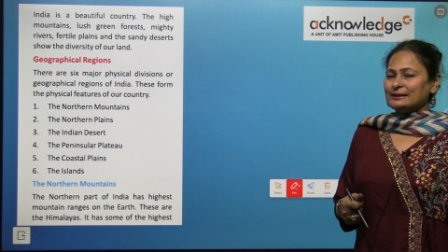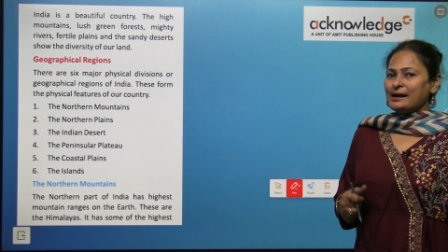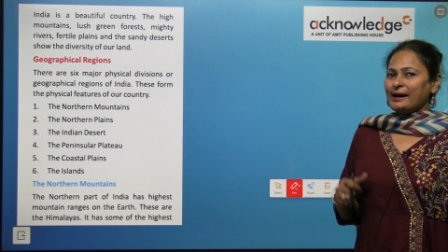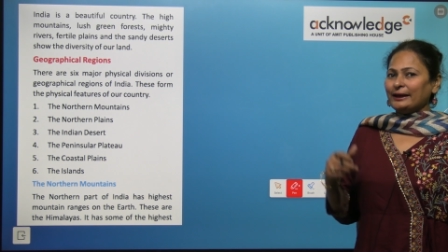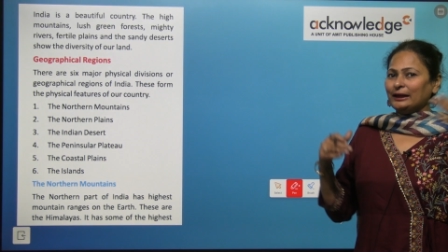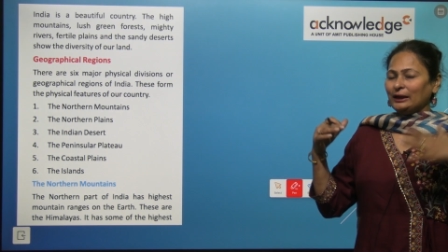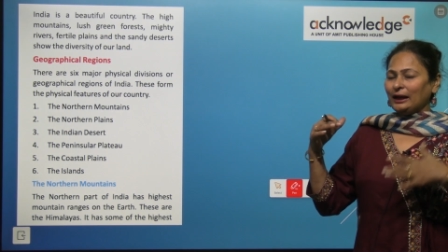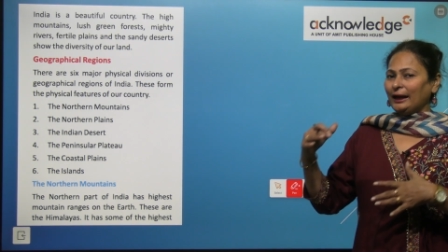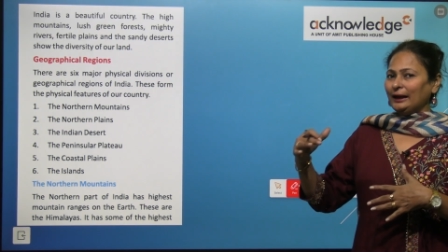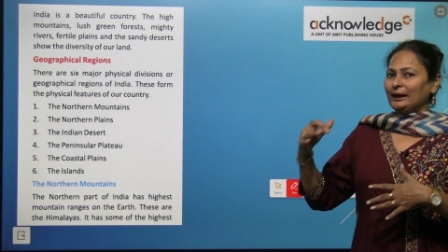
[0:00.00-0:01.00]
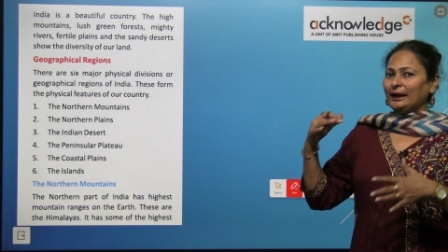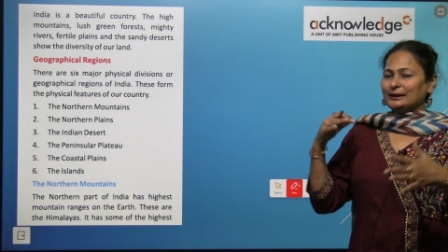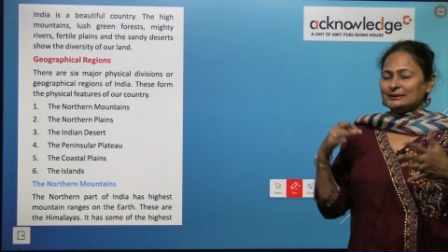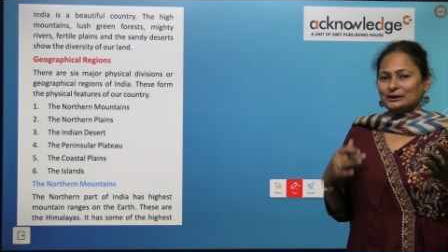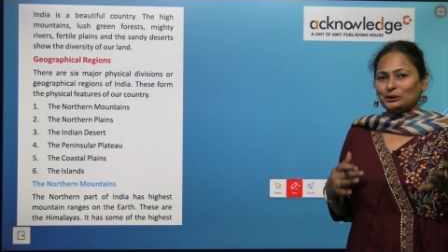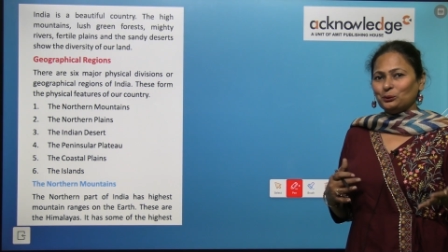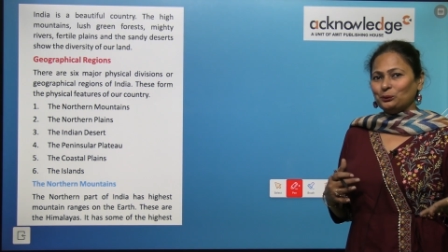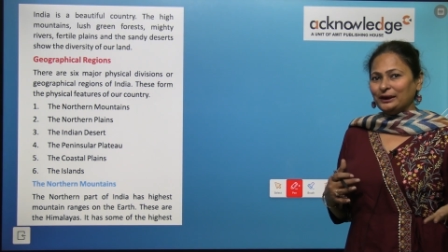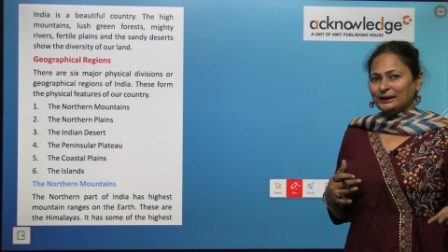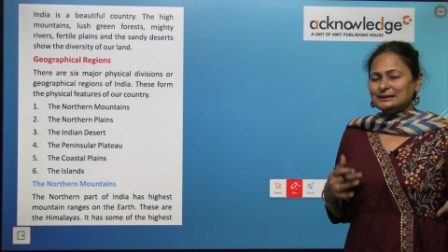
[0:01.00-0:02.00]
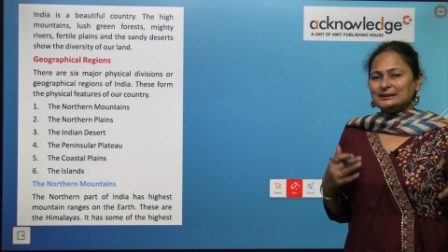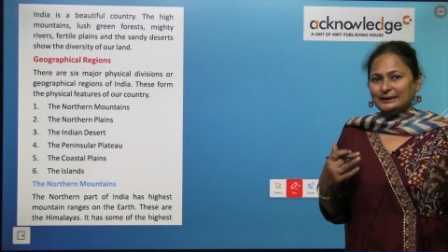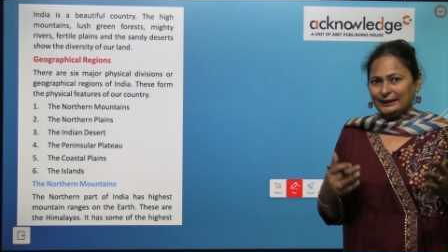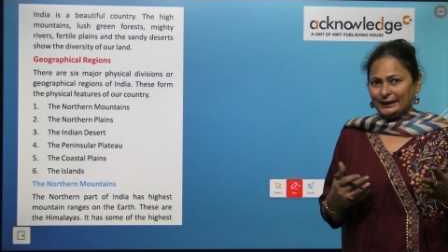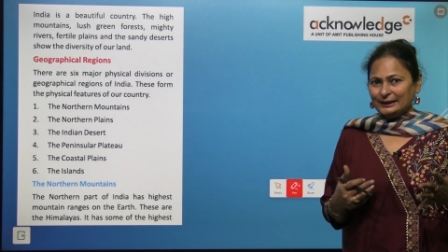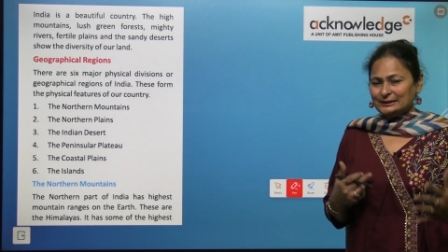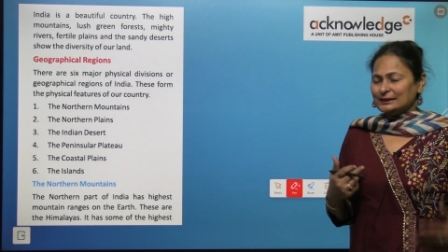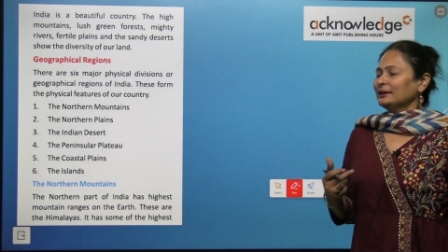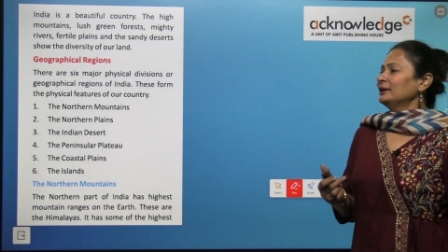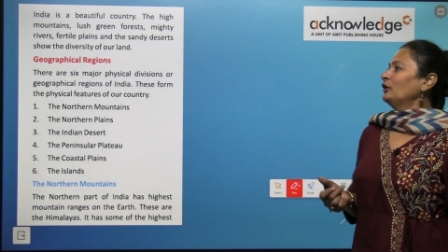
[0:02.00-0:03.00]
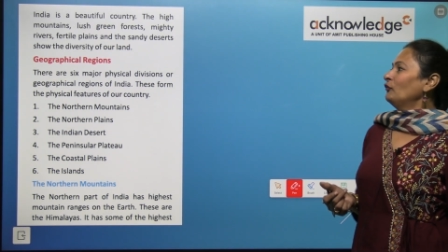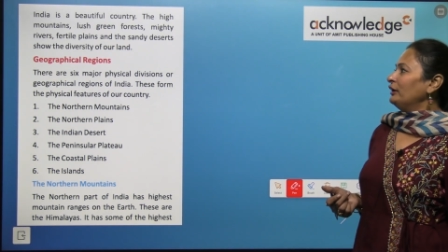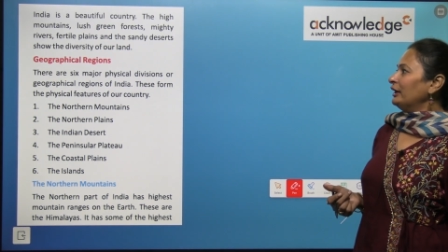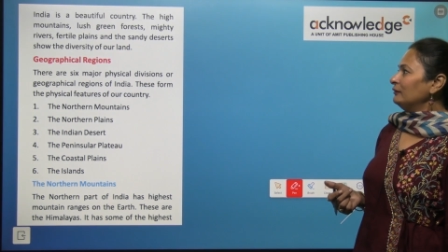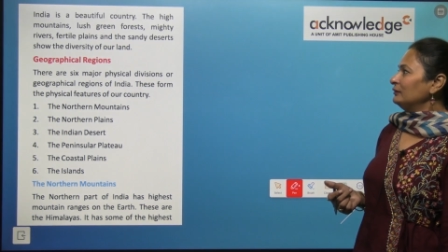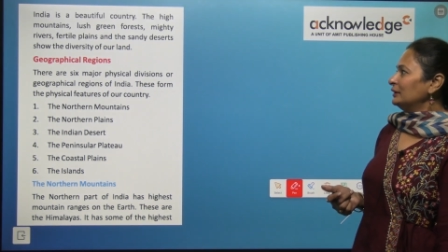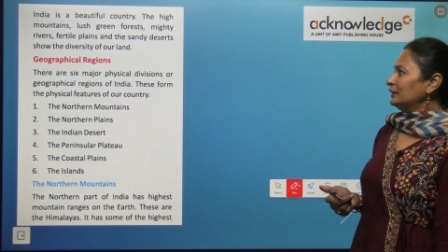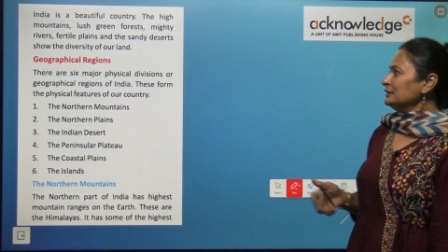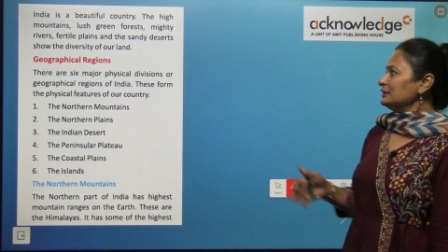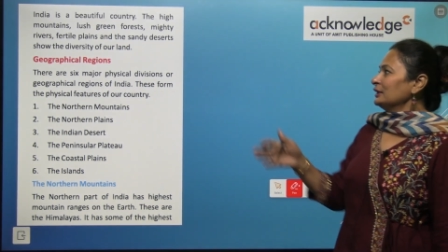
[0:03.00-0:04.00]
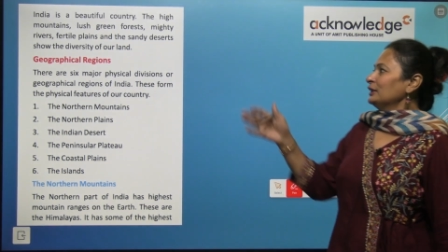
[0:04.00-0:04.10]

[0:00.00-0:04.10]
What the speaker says: are highlands and lowlands. Yes, we have learned.